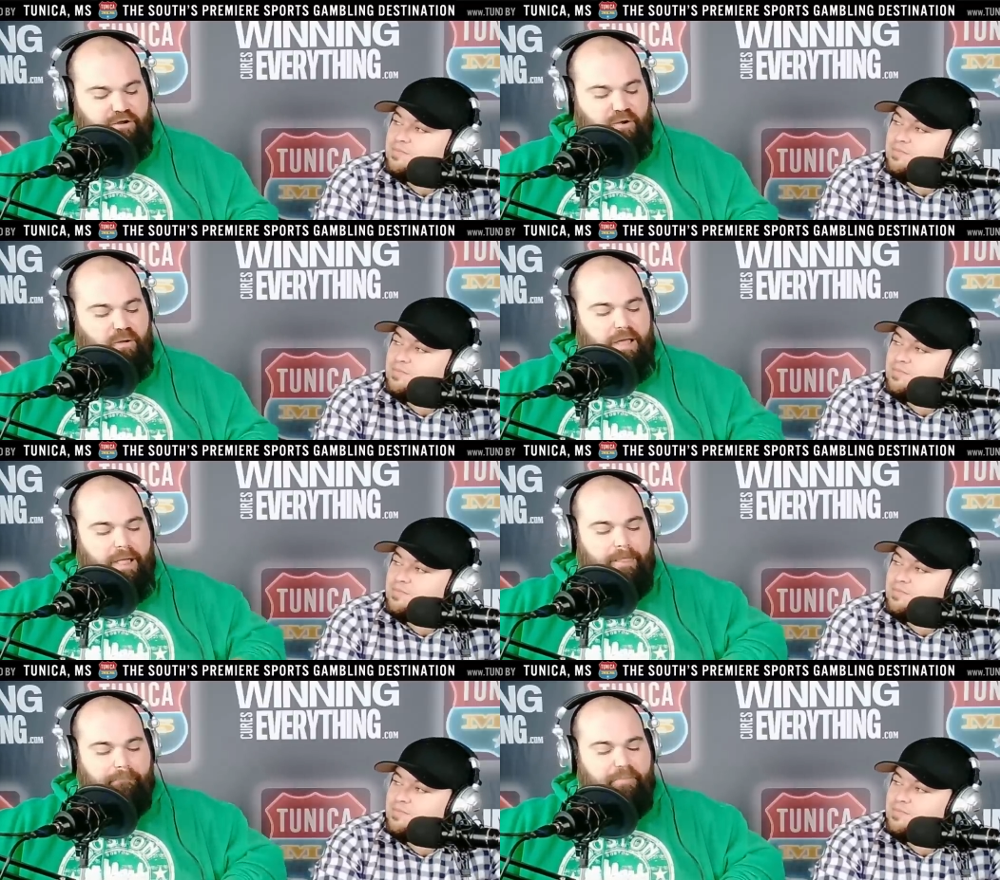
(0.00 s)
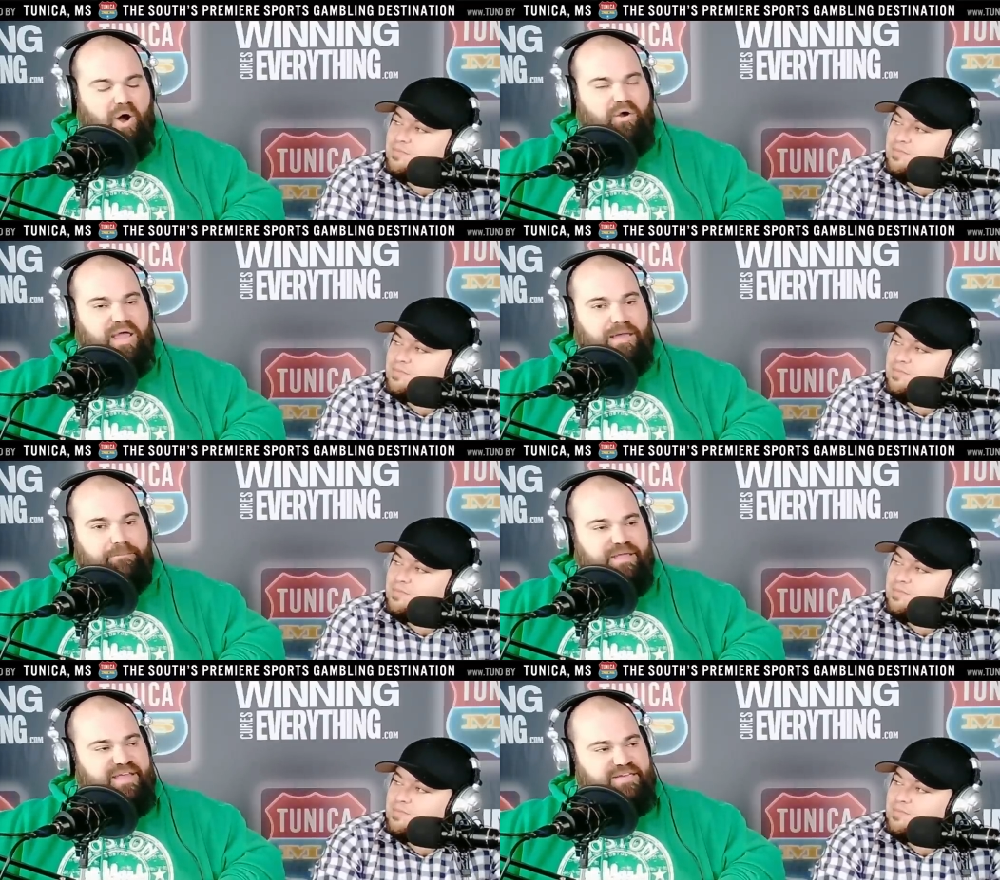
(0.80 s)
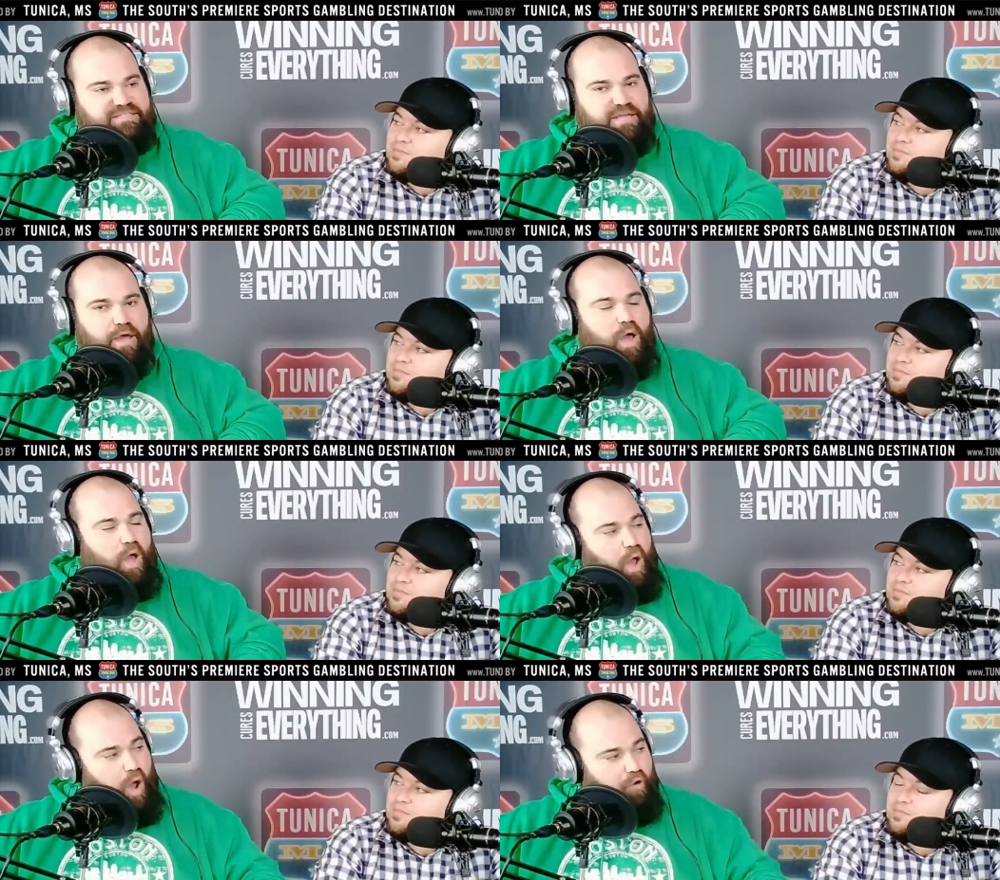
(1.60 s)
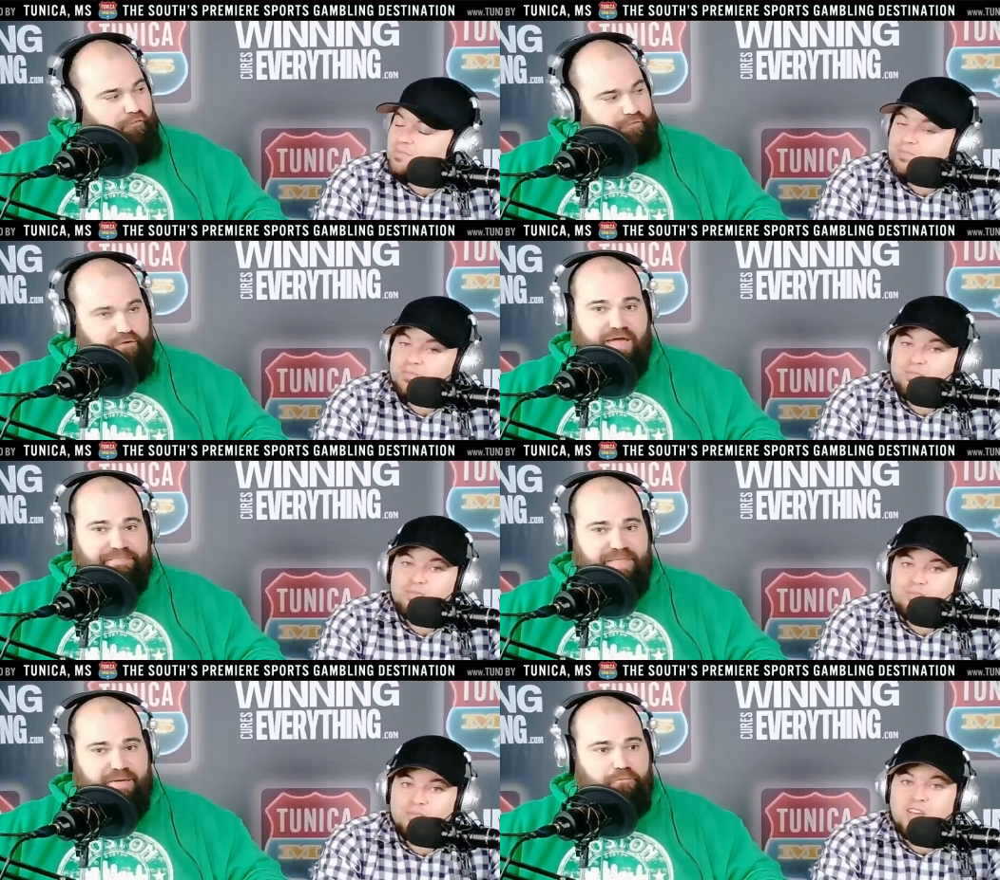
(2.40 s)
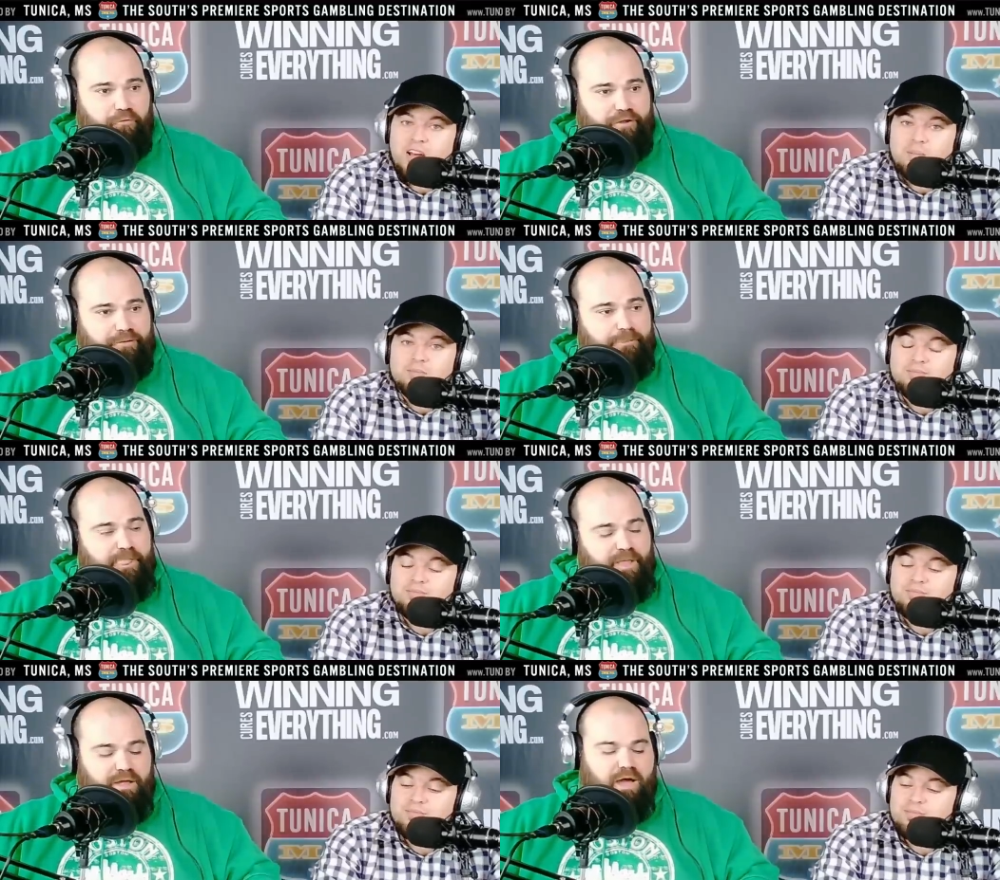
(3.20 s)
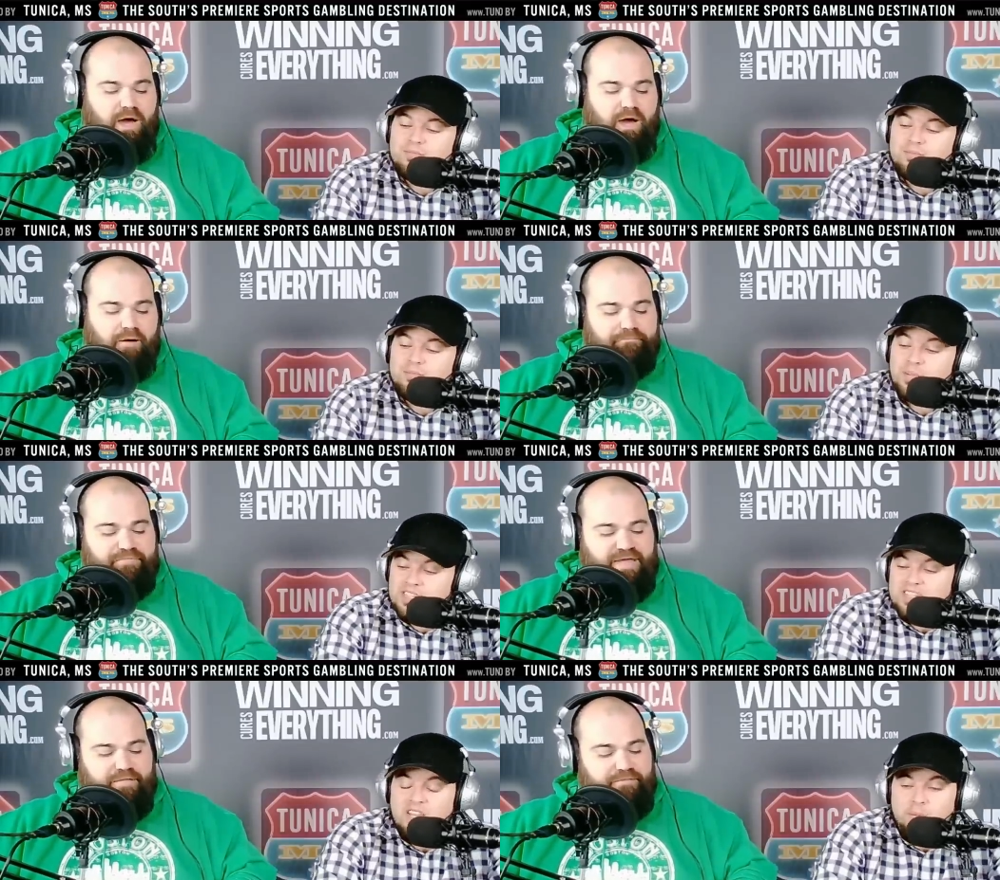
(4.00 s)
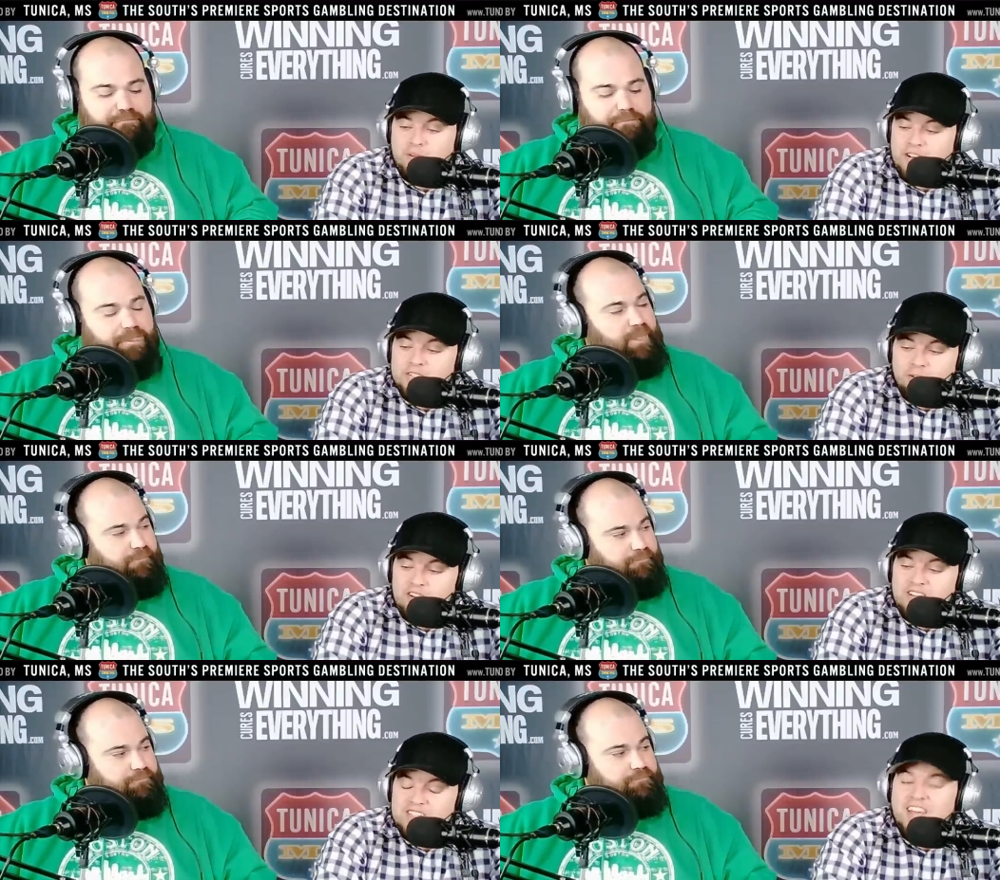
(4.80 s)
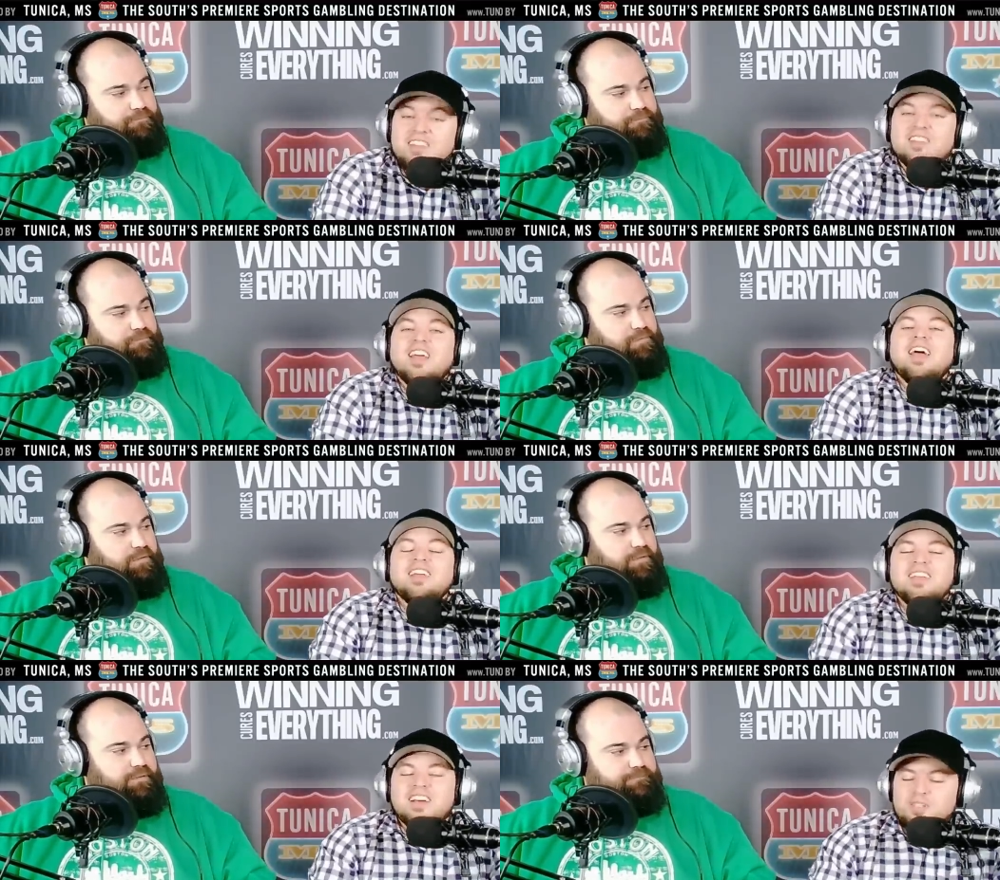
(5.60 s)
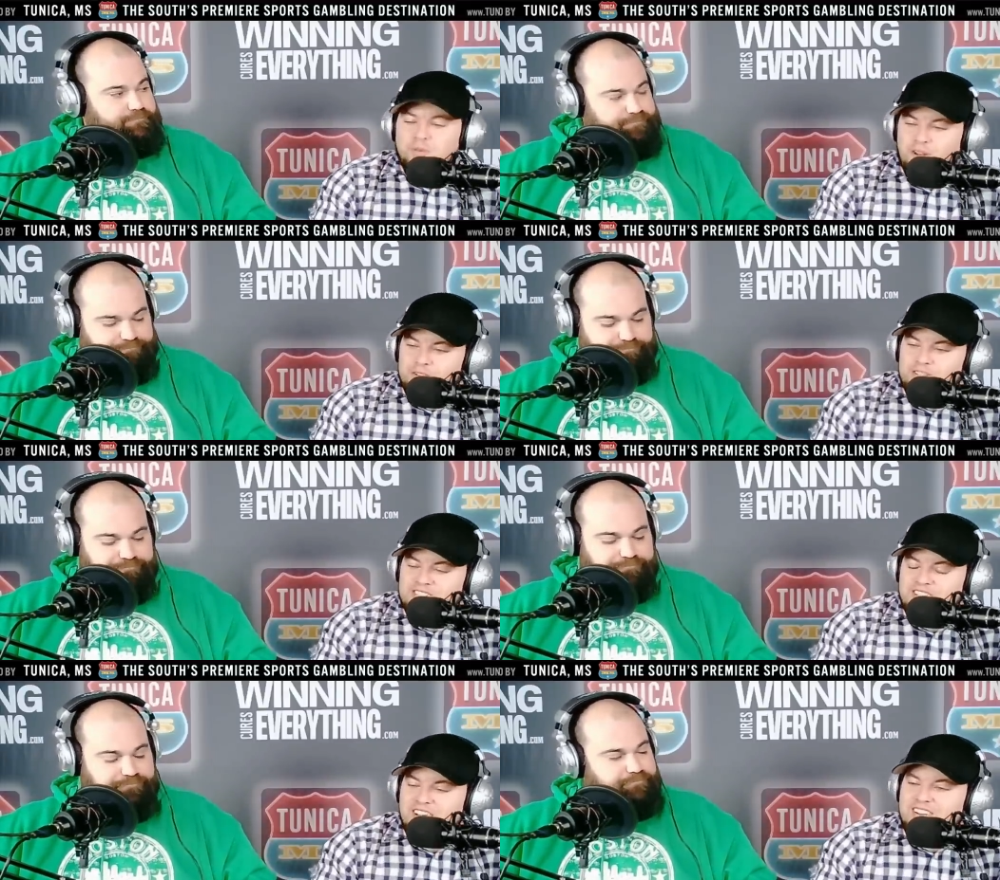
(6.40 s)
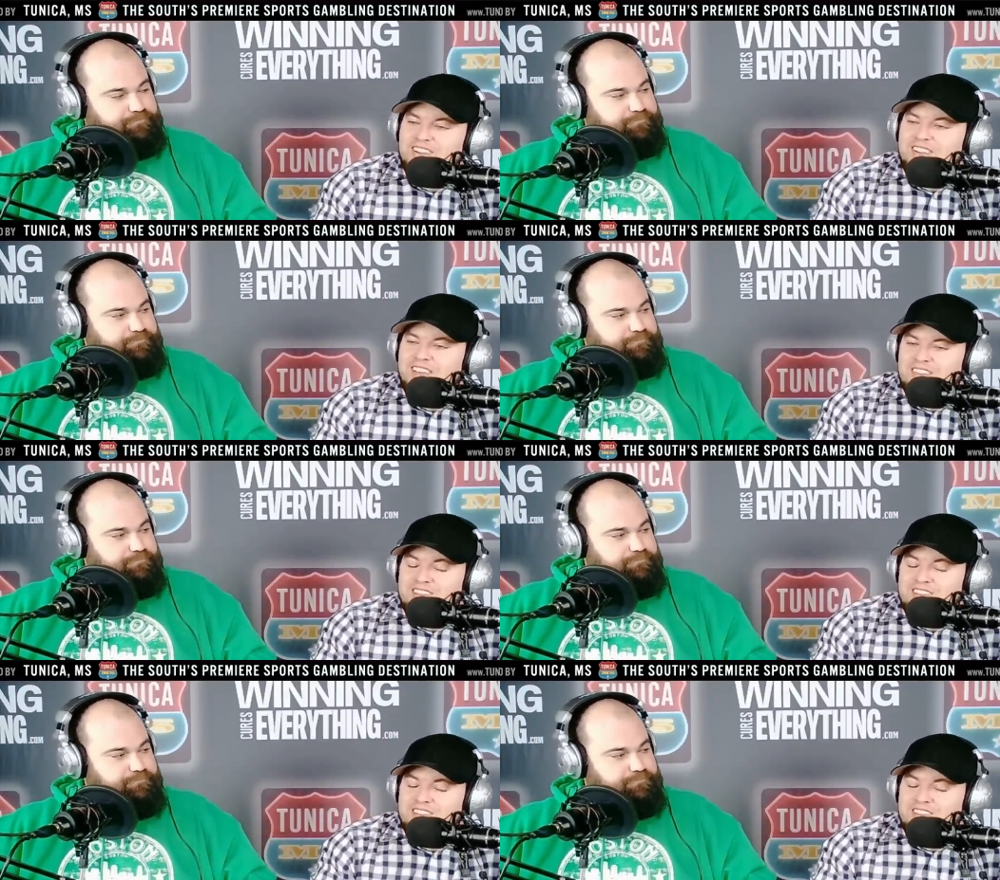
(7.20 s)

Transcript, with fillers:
Speaker 1: goal. Ball game is over at that point. Yeah. Um, because they, at
Speaker 2: that point, Andrew Luck has, and yes, we understand that